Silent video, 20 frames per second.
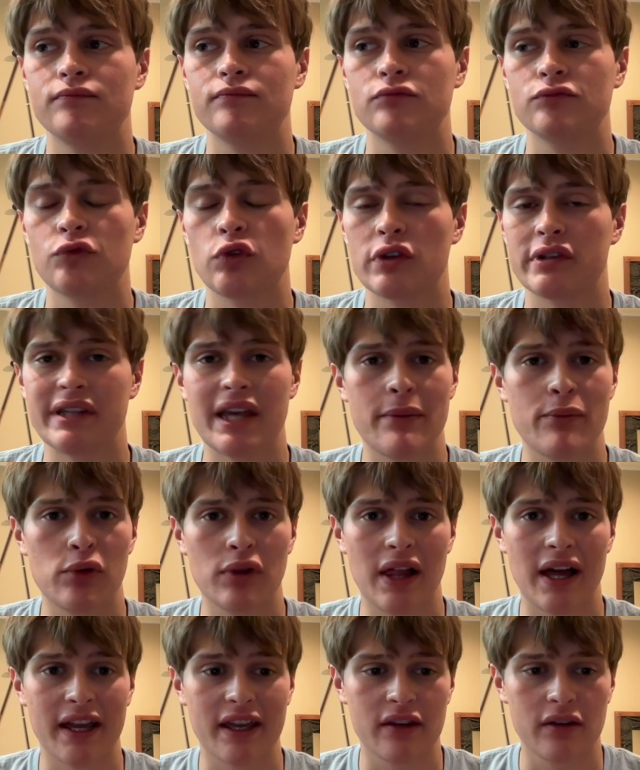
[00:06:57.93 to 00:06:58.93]
For example,
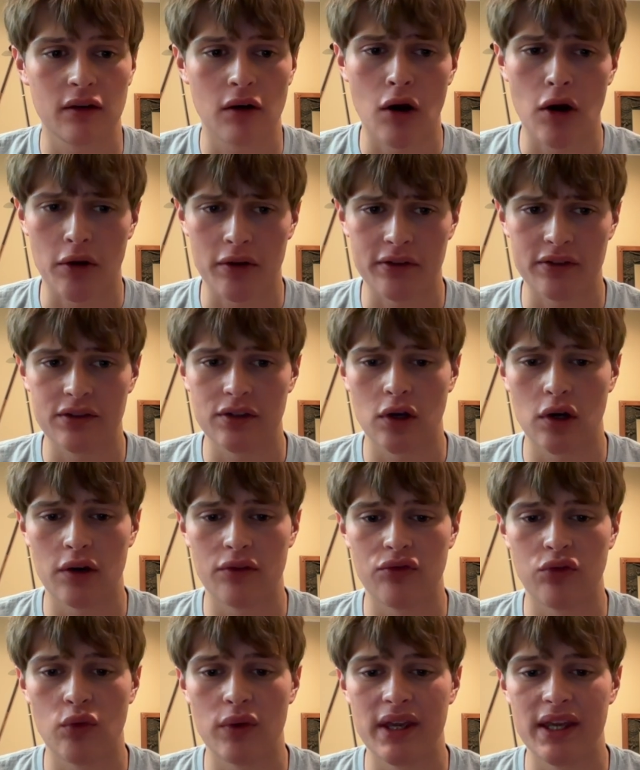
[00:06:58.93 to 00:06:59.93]
like Arkansas,
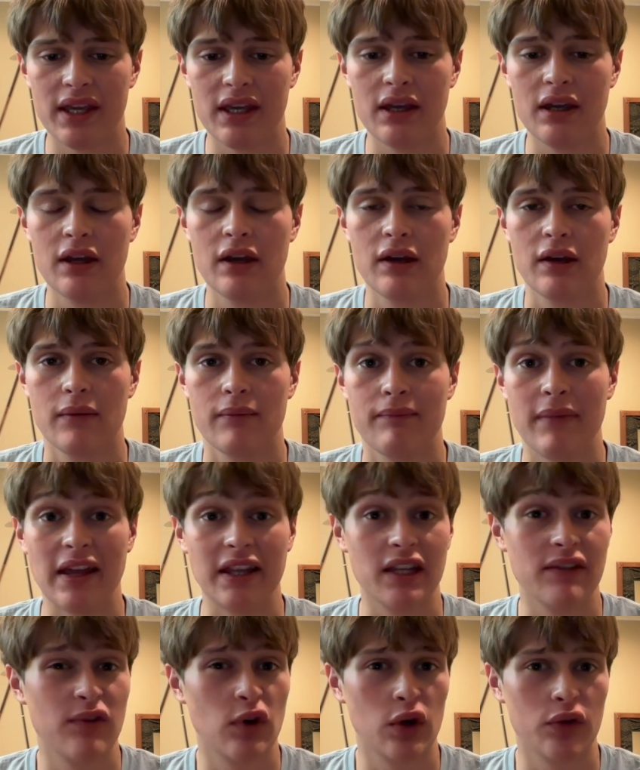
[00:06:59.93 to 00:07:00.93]
if we
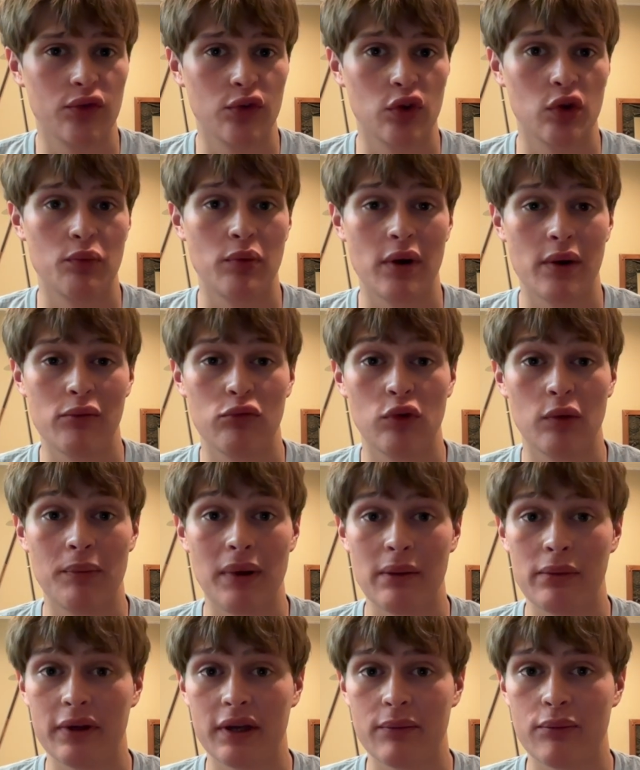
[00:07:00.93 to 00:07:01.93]
mainly voted for the
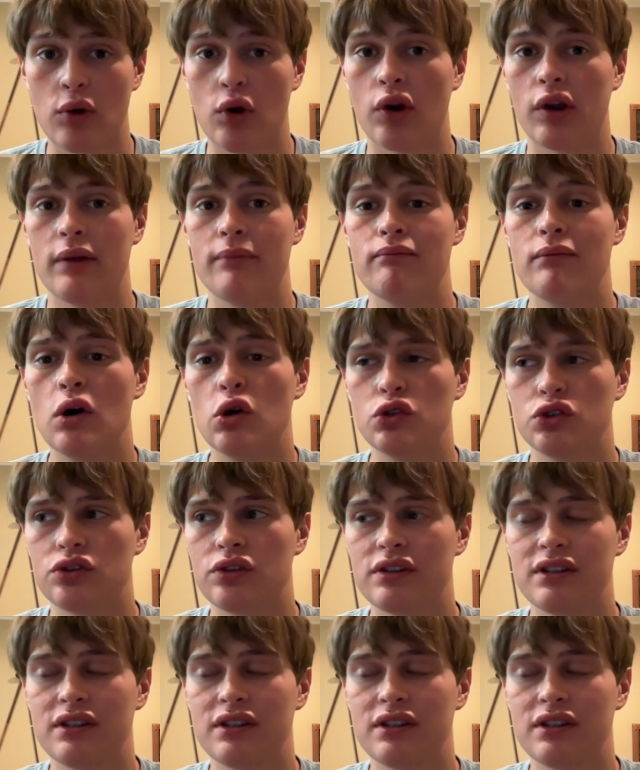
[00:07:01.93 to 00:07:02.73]
Republican Party, most of the